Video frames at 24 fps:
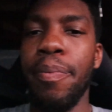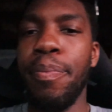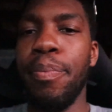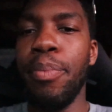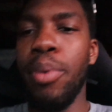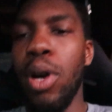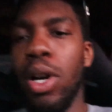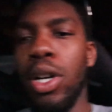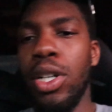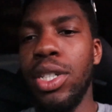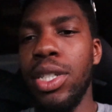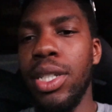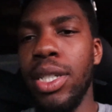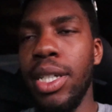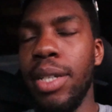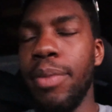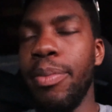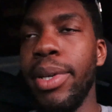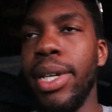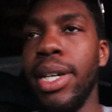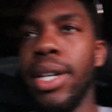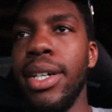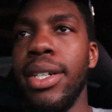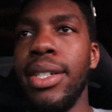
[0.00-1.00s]
partially
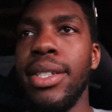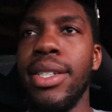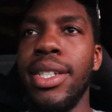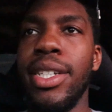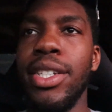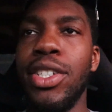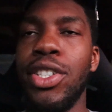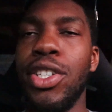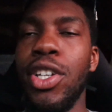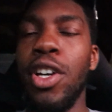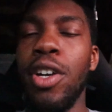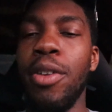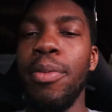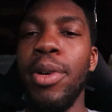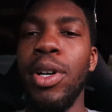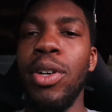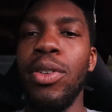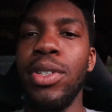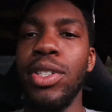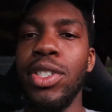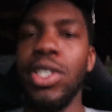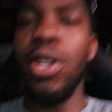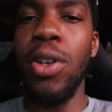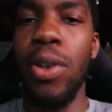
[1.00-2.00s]
because this turbo
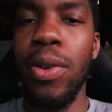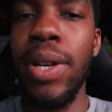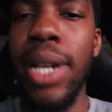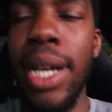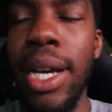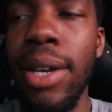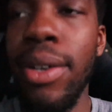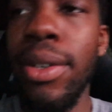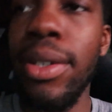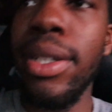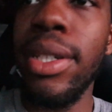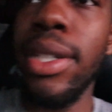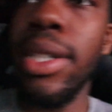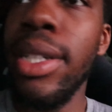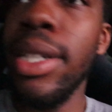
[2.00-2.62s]
is going out.